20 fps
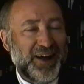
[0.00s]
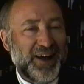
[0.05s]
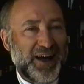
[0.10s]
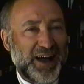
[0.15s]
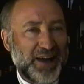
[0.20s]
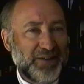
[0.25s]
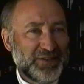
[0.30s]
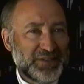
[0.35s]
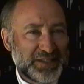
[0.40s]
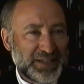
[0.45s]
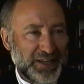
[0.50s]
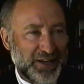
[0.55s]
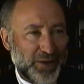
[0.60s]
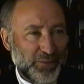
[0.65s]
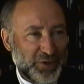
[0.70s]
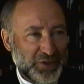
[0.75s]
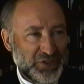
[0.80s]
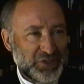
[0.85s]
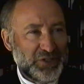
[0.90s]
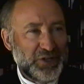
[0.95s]
I would say,
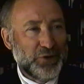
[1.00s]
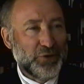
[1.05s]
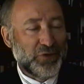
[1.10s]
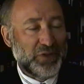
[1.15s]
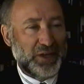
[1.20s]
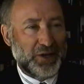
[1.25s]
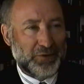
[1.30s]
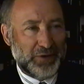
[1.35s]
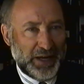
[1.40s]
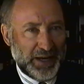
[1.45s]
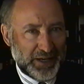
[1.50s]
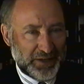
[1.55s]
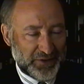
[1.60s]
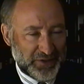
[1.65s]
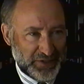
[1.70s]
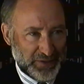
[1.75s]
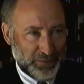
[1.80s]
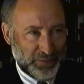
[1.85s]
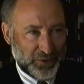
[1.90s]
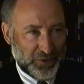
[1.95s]
almost no theoretical
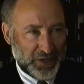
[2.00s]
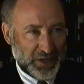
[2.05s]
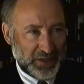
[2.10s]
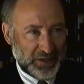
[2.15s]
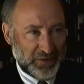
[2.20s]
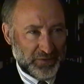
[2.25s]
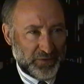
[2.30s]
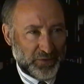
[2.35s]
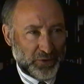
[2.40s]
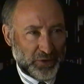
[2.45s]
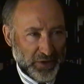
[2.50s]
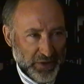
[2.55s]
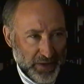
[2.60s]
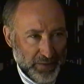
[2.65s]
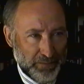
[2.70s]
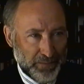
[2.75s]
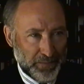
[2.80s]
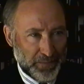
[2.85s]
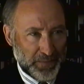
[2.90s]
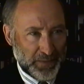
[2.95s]
support for them.